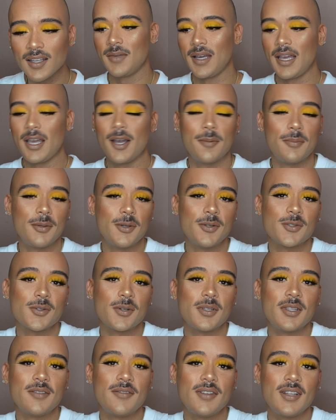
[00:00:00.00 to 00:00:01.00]
I hope you
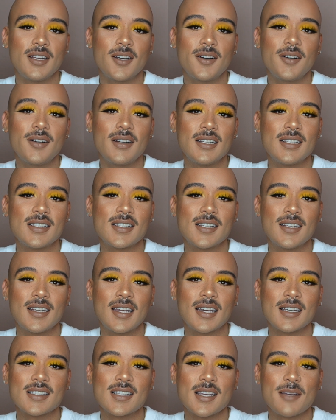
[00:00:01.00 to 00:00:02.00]
enjoyed the video, and until
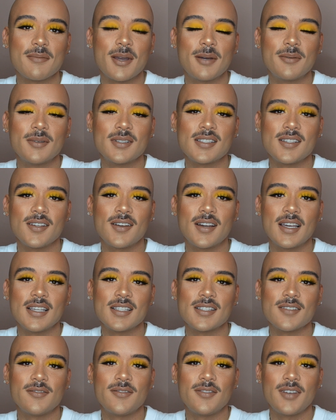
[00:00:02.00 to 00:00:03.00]
next time, I will see you
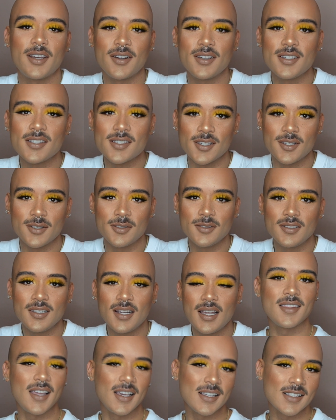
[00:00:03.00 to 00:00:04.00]
guys very soon.
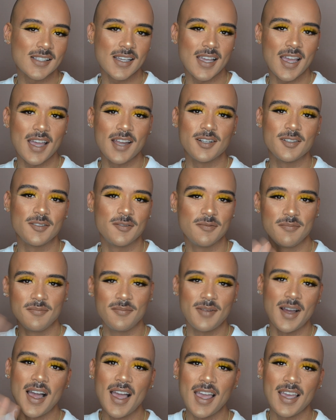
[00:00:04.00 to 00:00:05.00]
Thanks again.
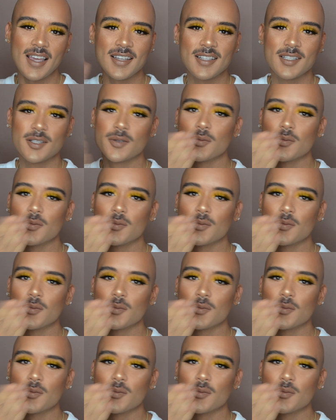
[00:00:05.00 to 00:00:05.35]
Bye!